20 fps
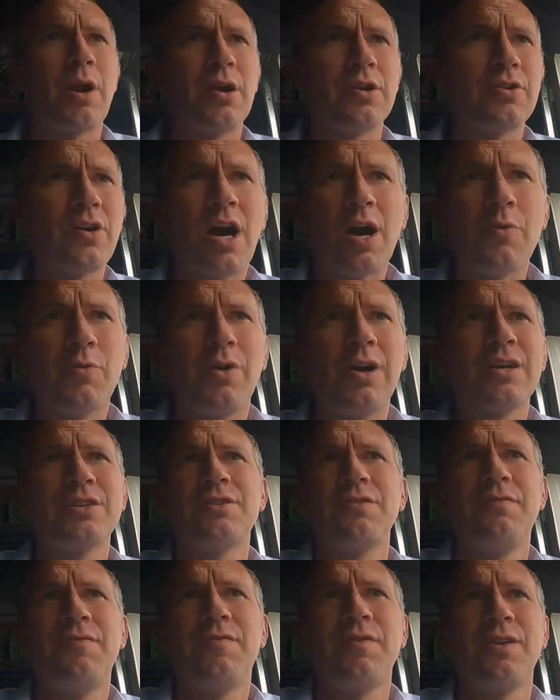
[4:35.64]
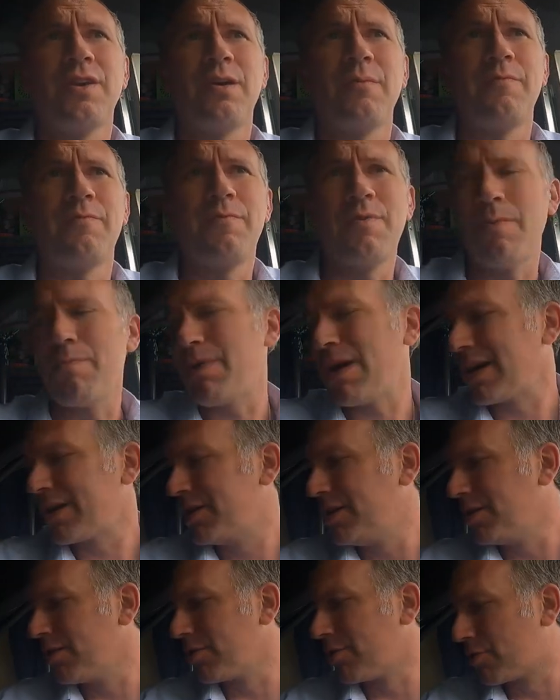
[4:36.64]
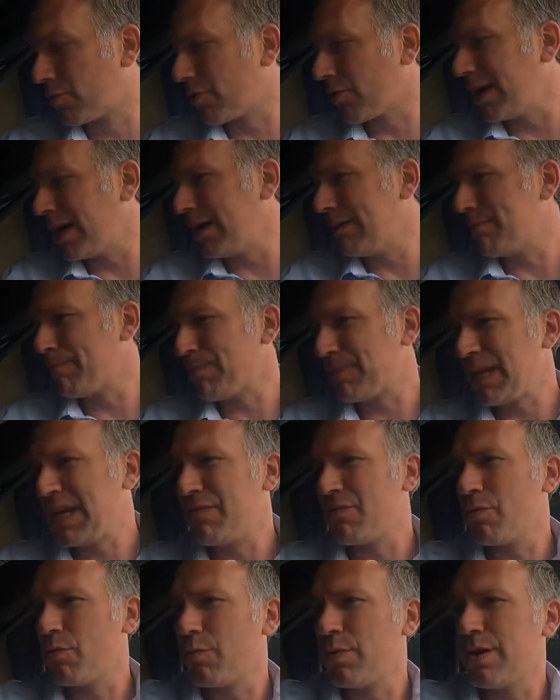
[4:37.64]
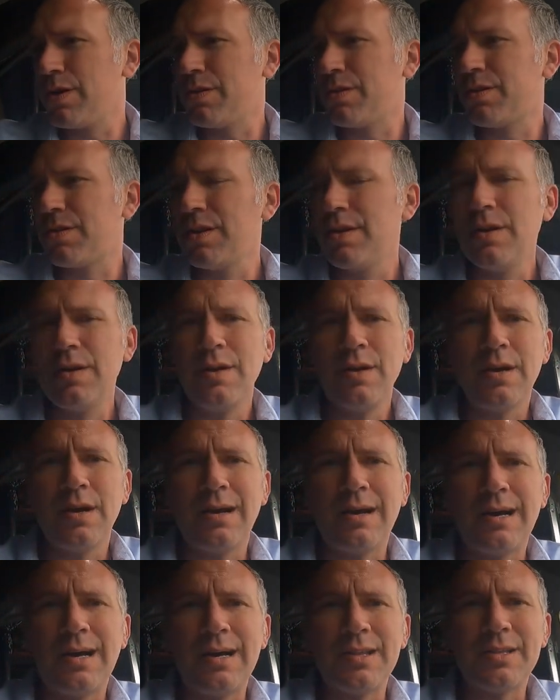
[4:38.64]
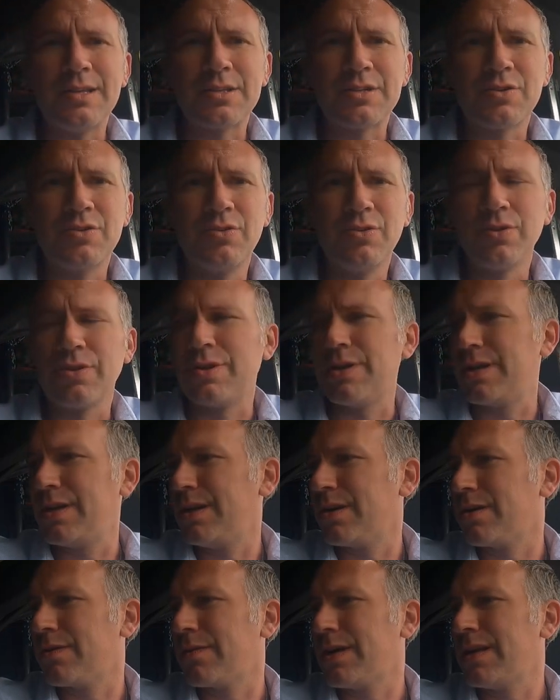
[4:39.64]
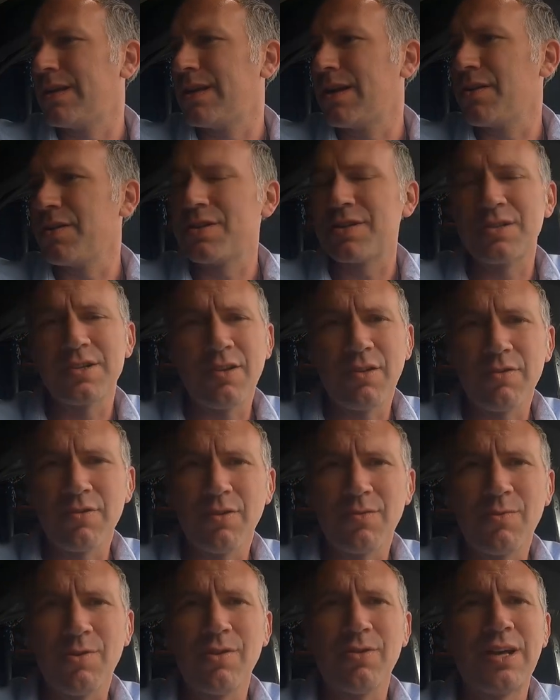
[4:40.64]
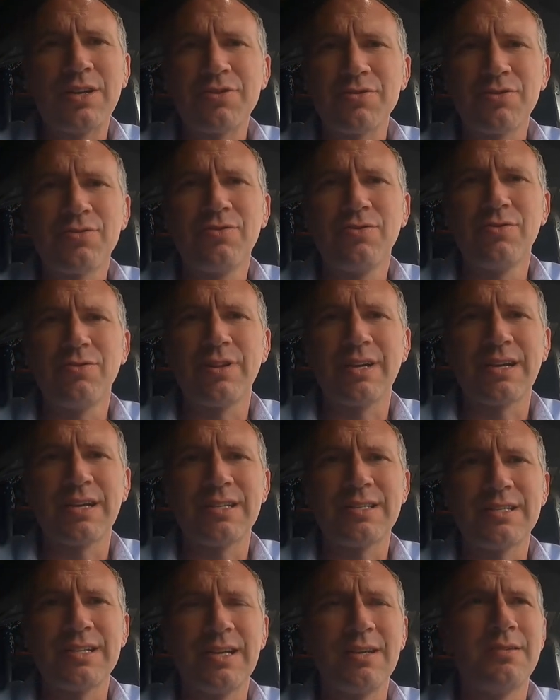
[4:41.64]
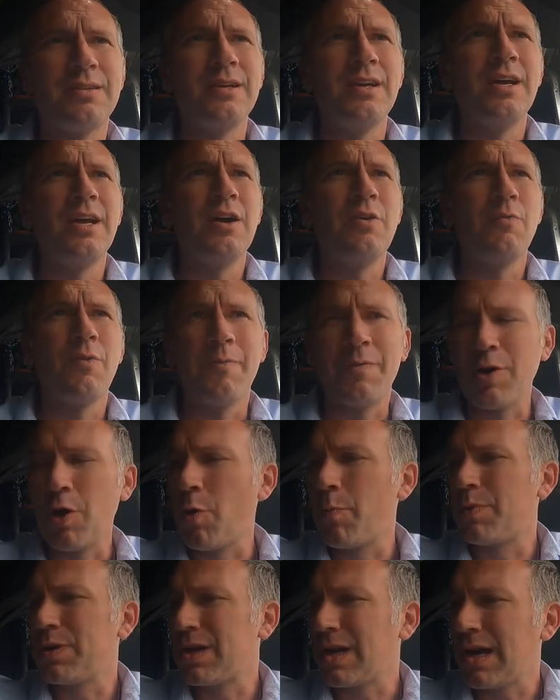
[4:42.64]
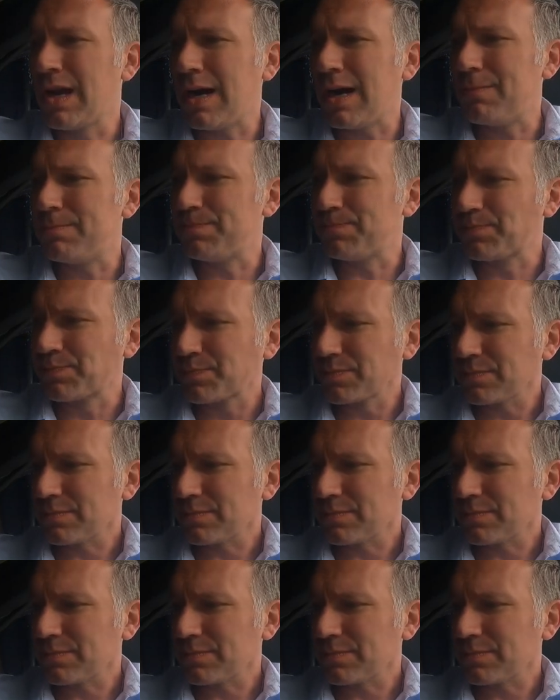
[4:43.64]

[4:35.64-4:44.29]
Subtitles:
But our dog will actually fit back here great, even with this cooler in here, right? Now this is a thermoelectric cooler, like I said, when we opened it up.